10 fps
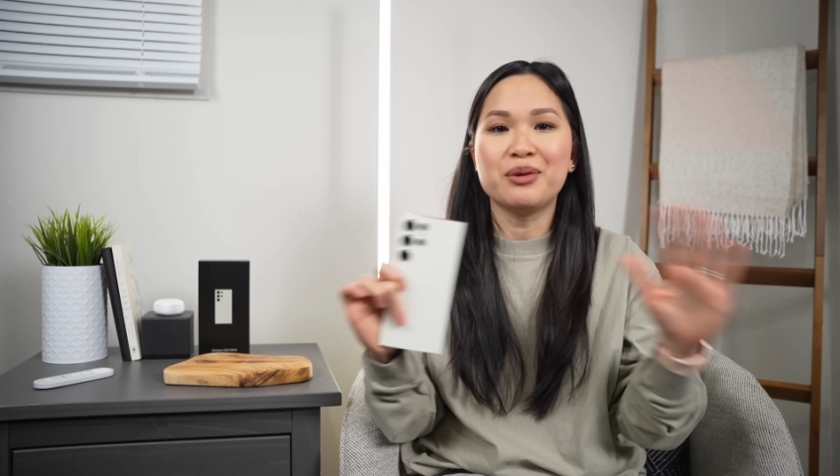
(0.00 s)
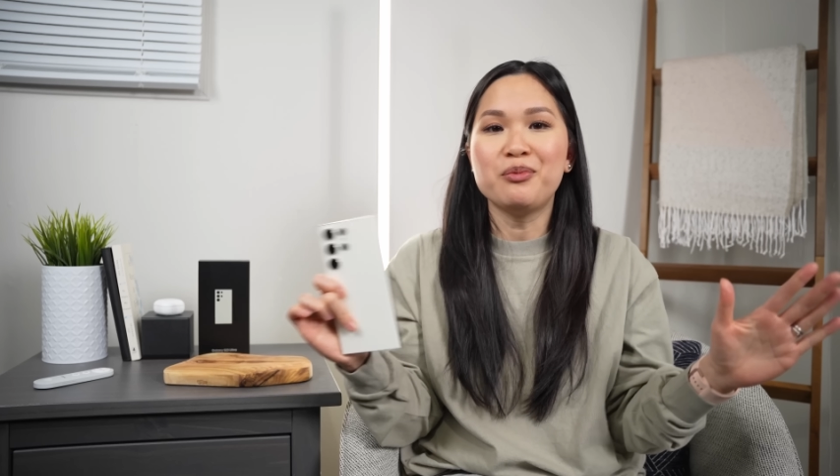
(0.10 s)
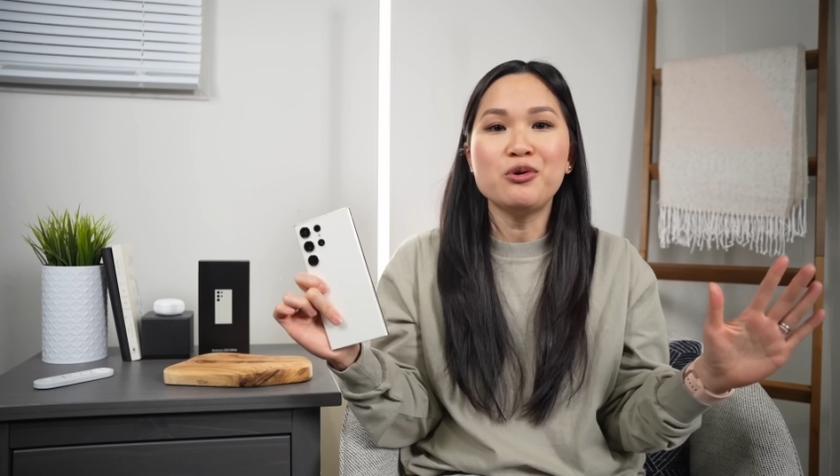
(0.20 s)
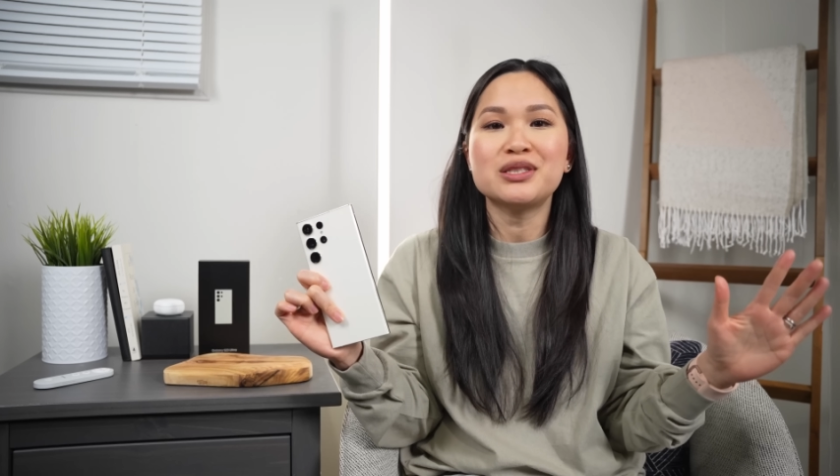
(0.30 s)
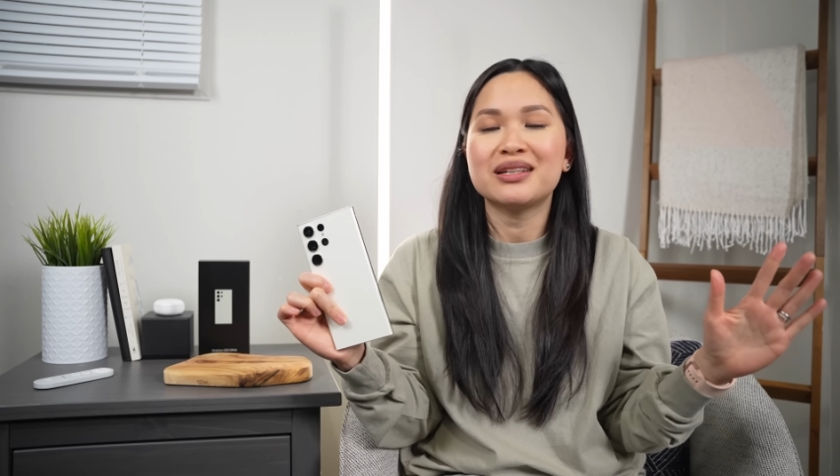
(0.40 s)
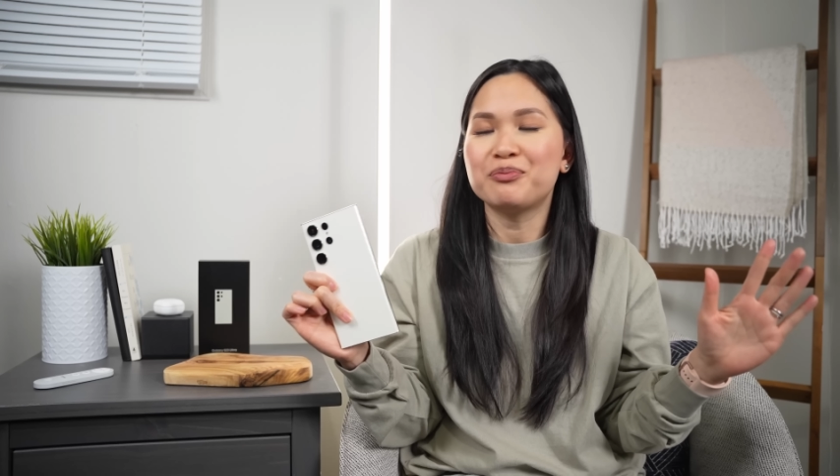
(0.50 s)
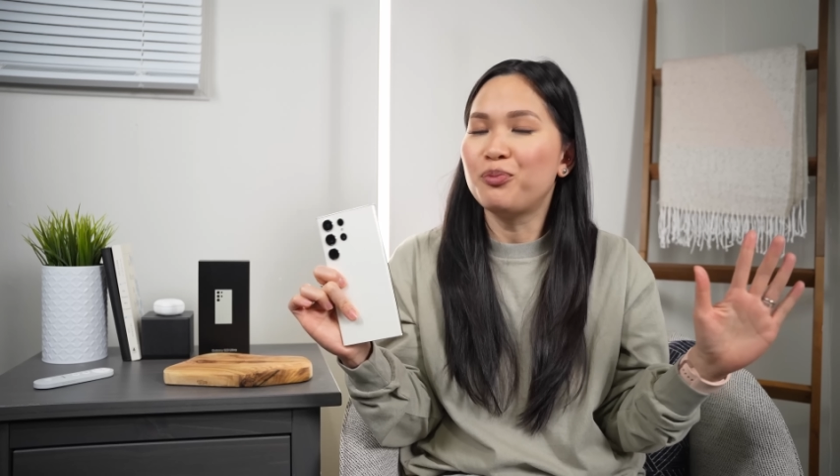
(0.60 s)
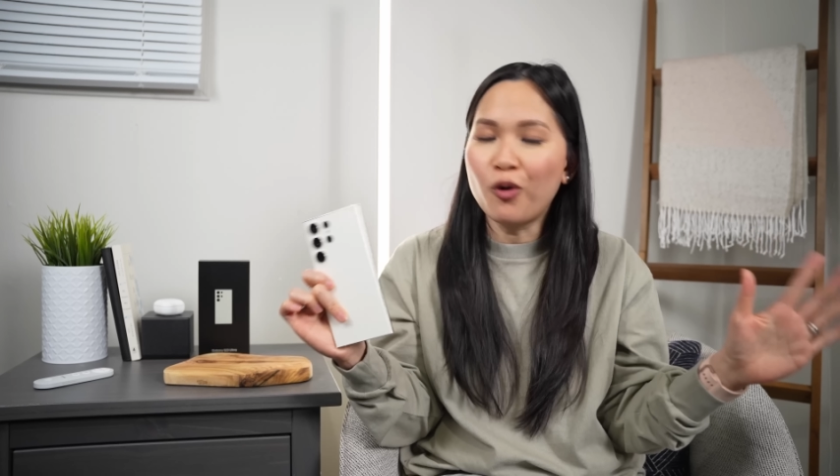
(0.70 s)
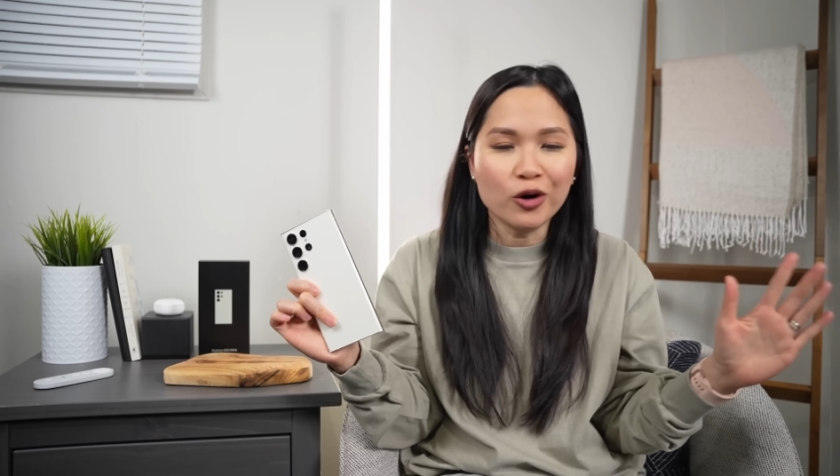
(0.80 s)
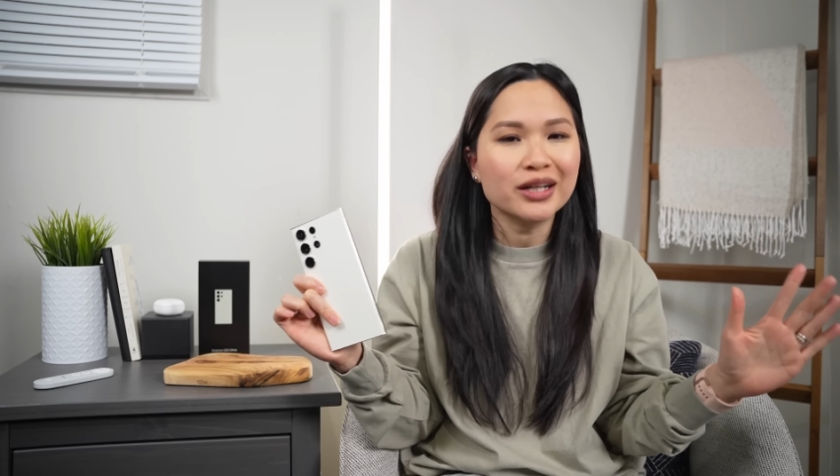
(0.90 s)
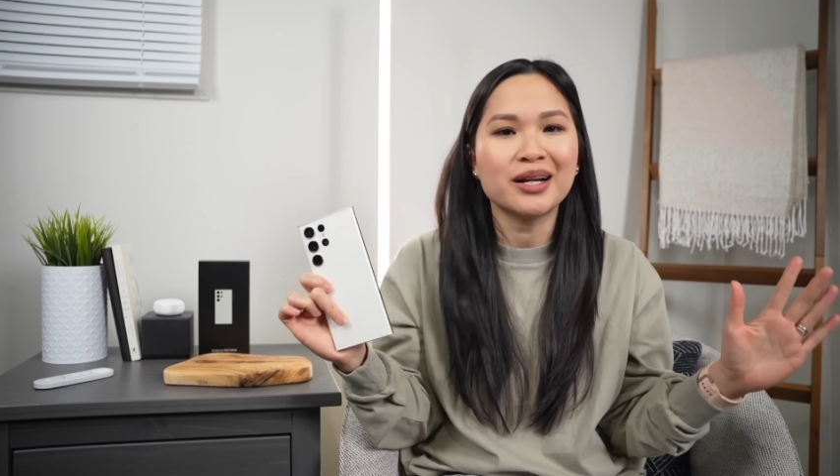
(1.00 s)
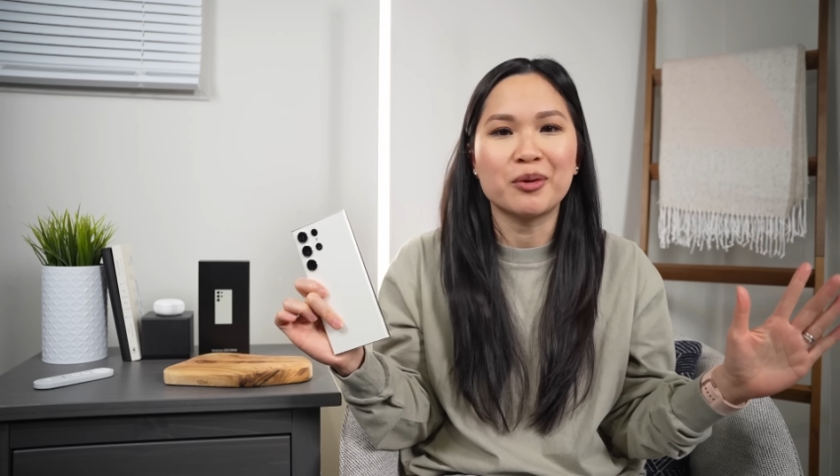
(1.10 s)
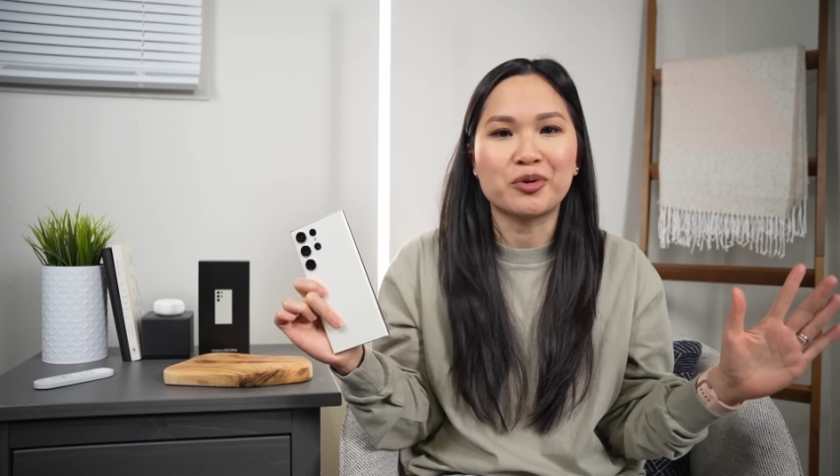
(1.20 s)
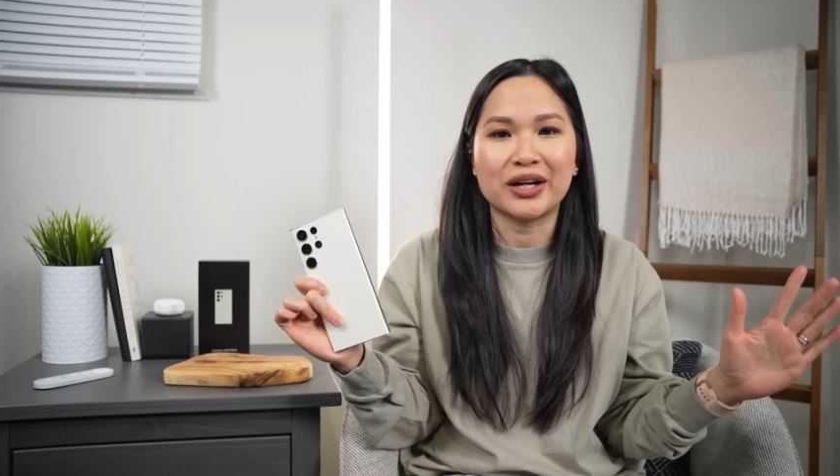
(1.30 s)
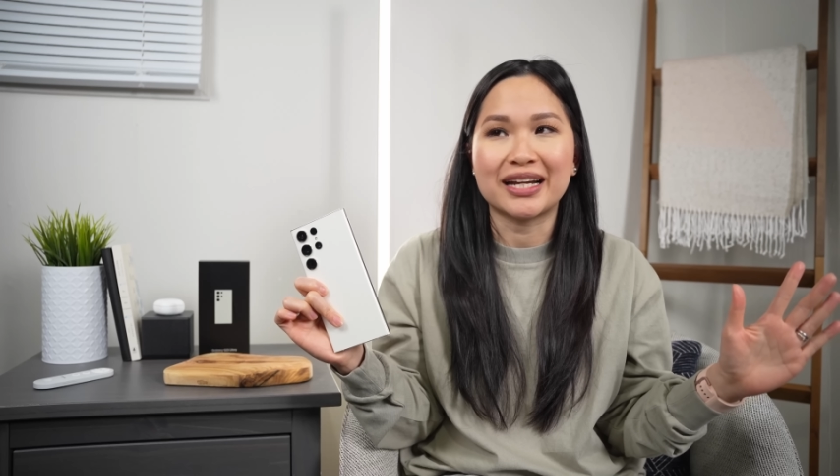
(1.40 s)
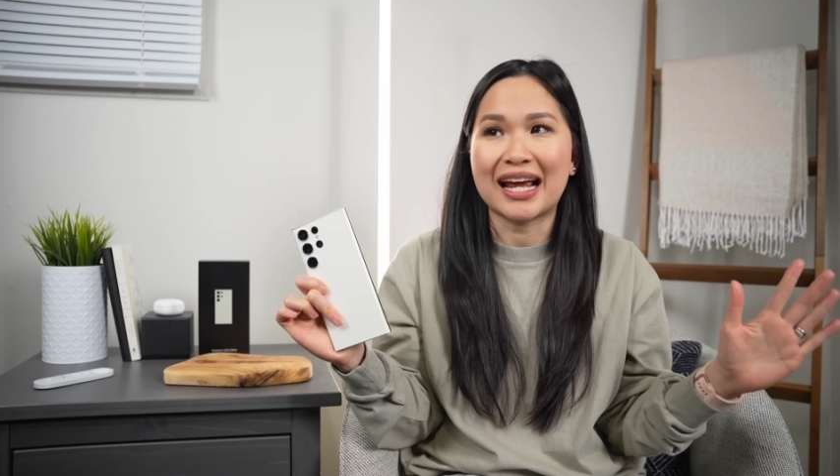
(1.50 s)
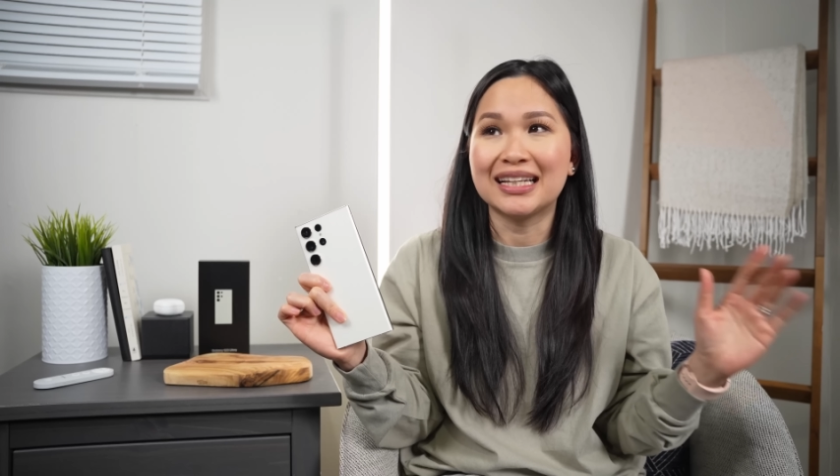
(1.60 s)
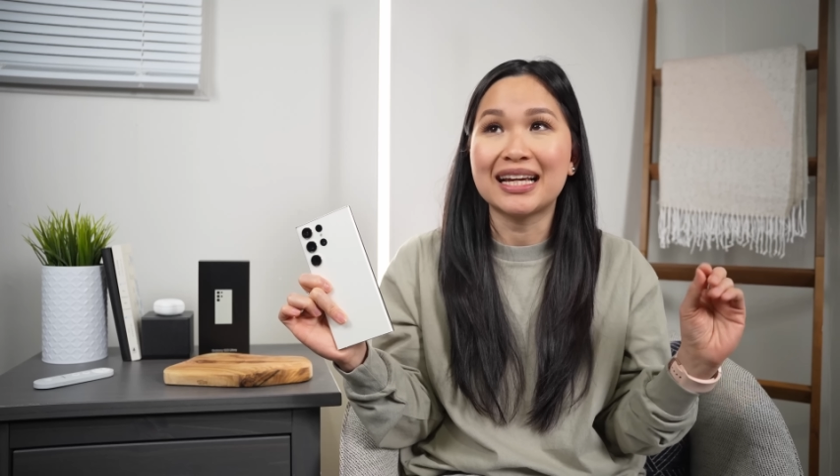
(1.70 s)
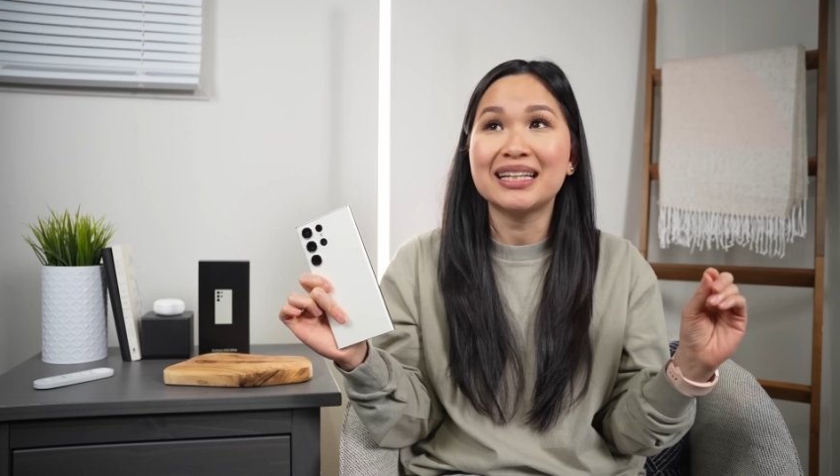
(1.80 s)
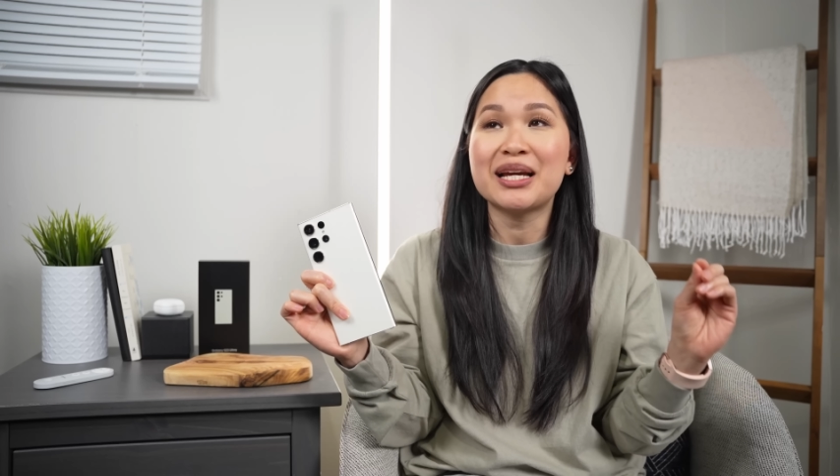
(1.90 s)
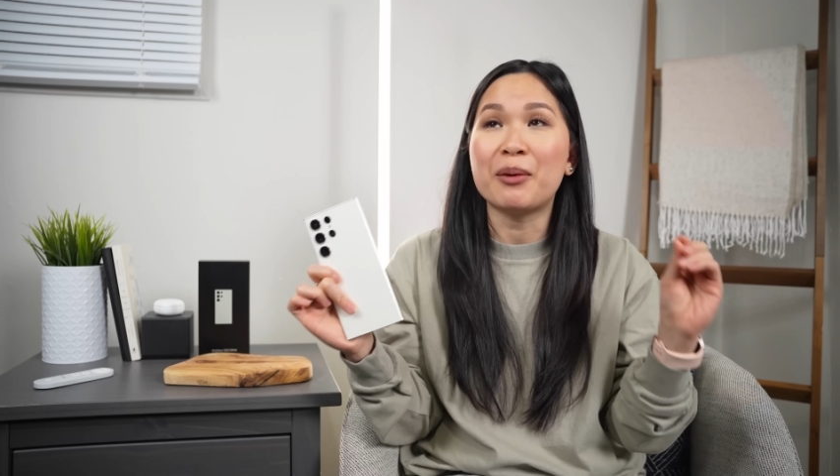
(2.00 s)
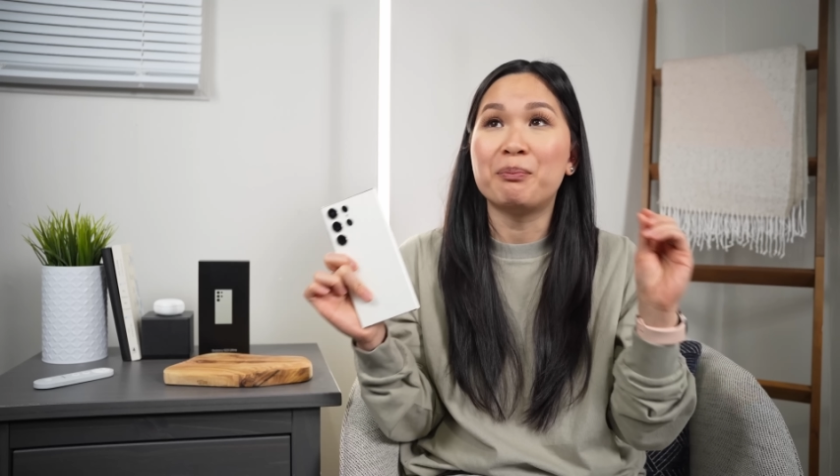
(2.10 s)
most important upgrade and likely a